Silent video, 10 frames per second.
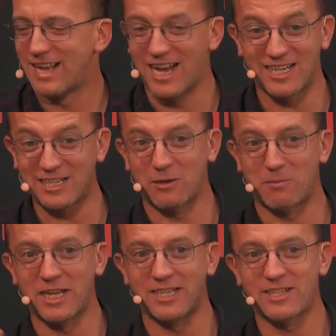I ended up
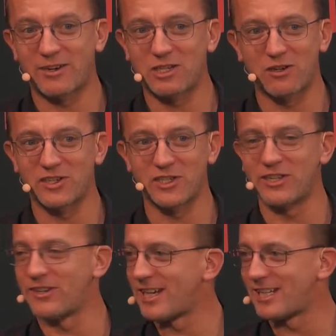being director of
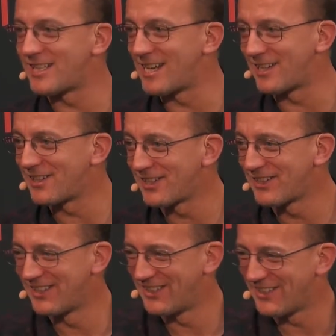engineering at the end.
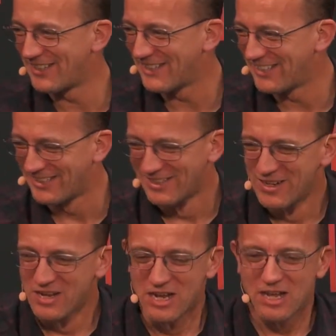
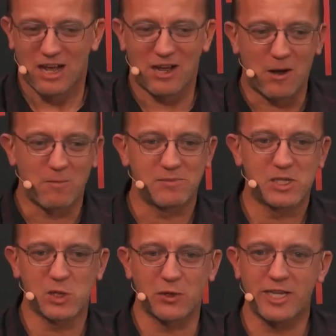
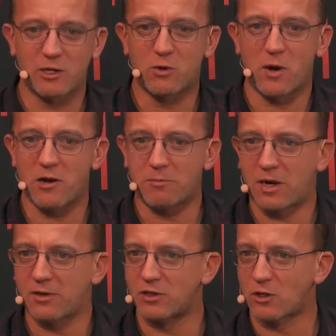Sony acquired
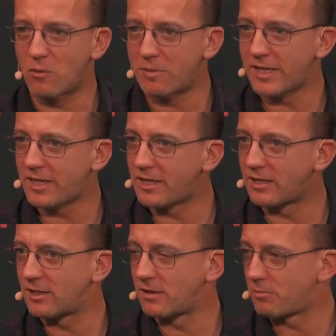part of the company
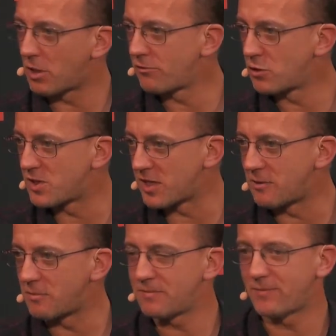and part of the
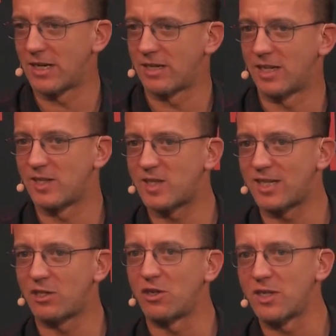team, and I
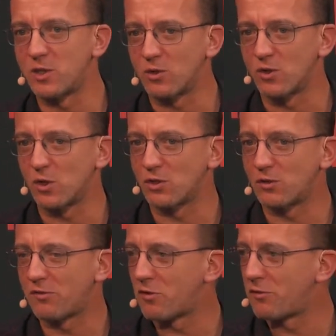stayed on as a
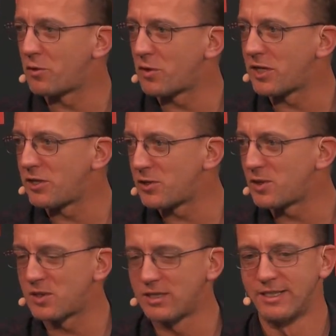consultant for a few
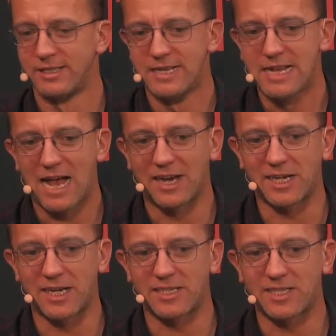years. And then
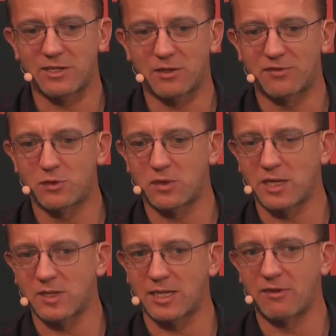at the end of
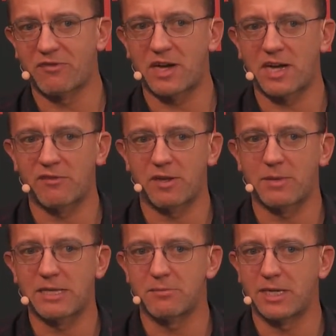2005, I
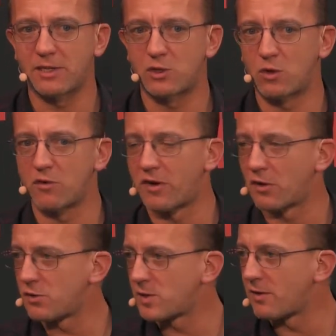met my two
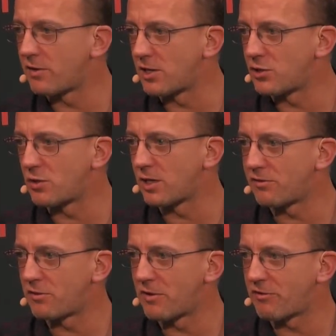co-founders, Kevin and Julia
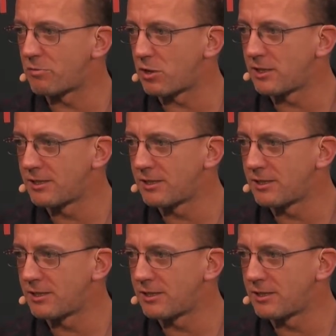from Eventbrite.